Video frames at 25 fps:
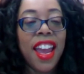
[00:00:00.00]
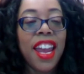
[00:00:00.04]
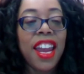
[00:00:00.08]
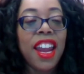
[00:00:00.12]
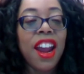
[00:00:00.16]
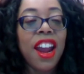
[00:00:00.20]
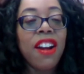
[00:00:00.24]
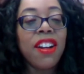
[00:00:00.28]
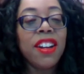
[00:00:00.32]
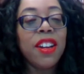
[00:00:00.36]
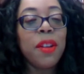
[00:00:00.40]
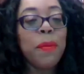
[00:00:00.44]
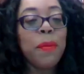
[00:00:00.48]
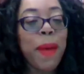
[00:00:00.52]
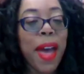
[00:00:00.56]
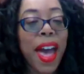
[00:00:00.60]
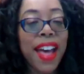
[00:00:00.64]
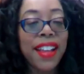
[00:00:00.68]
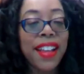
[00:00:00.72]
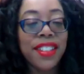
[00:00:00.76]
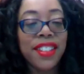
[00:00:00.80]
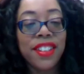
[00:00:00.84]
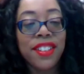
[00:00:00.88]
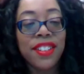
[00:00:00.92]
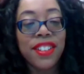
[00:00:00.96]
He earned a
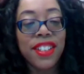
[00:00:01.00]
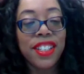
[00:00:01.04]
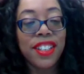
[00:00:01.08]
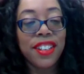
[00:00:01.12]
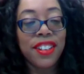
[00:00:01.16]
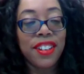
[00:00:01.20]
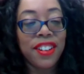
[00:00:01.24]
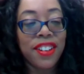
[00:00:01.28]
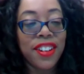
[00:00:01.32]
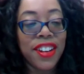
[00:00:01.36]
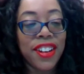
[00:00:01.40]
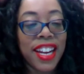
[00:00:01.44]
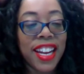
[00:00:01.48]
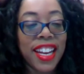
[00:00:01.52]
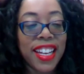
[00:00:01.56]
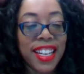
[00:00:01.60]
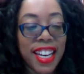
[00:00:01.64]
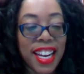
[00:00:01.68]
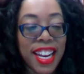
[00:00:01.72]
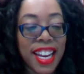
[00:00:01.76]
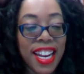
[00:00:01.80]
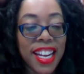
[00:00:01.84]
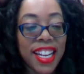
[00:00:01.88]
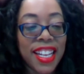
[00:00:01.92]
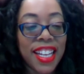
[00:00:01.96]
master's degree in
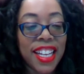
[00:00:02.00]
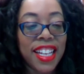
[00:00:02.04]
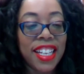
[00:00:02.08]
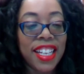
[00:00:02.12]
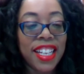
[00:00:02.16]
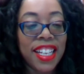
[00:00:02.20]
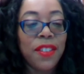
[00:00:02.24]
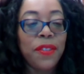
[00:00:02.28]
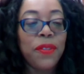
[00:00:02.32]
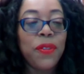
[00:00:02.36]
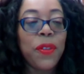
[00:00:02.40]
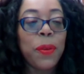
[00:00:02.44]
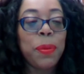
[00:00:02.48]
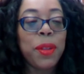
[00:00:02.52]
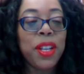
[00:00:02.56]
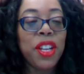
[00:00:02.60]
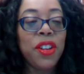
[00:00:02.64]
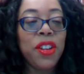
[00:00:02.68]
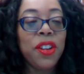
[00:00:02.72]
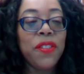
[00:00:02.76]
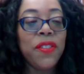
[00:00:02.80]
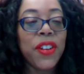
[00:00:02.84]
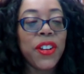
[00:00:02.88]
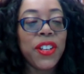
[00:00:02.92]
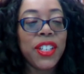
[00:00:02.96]
English from the
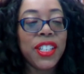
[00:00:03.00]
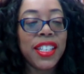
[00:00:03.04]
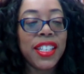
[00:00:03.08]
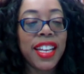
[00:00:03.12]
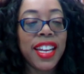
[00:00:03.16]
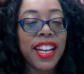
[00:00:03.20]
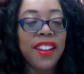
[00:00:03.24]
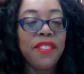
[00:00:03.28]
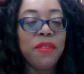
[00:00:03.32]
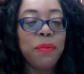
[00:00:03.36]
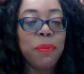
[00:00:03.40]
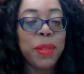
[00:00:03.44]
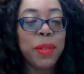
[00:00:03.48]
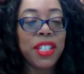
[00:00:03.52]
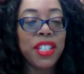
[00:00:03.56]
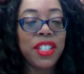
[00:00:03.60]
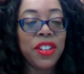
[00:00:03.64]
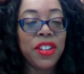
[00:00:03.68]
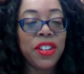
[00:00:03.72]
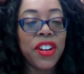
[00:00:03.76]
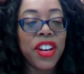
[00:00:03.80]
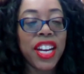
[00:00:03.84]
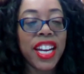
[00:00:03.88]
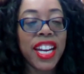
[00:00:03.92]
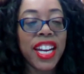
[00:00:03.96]
University of
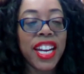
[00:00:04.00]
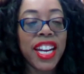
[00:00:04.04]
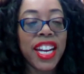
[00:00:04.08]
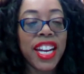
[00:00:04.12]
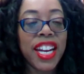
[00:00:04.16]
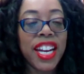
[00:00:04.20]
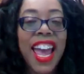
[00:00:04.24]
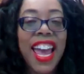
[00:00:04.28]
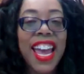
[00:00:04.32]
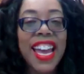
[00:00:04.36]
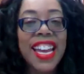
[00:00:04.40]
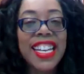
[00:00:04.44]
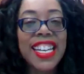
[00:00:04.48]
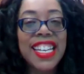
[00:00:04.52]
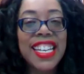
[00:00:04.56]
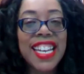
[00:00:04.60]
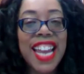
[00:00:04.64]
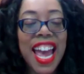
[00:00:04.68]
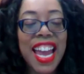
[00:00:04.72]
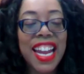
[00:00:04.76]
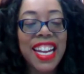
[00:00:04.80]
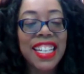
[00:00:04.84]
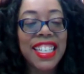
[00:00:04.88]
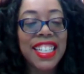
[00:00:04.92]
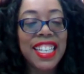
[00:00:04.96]
Missouri in
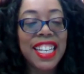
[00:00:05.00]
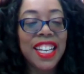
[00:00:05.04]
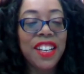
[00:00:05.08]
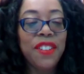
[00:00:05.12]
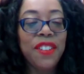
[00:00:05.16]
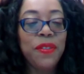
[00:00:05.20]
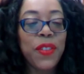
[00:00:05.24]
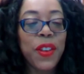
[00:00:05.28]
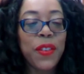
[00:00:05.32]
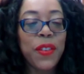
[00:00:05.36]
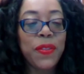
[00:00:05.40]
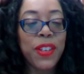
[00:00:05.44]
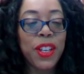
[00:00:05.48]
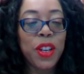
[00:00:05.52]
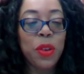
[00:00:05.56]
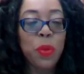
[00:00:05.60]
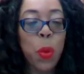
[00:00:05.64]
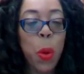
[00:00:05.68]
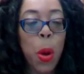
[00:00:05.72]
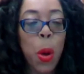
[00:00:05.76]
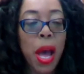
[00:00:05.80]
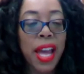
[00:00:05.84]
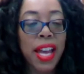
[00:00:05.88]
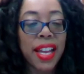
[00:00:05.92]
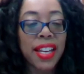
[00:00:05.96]

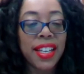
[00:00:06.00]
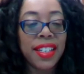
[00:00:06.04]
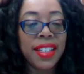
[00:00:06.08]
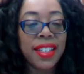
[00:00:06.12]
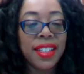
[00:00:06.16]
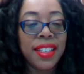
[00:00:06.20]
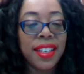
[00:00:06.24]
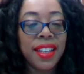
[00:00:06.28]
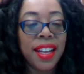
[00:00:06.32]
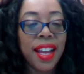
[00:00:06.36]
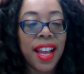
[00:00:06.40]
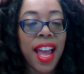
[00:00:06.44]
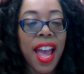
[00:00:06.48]
1951.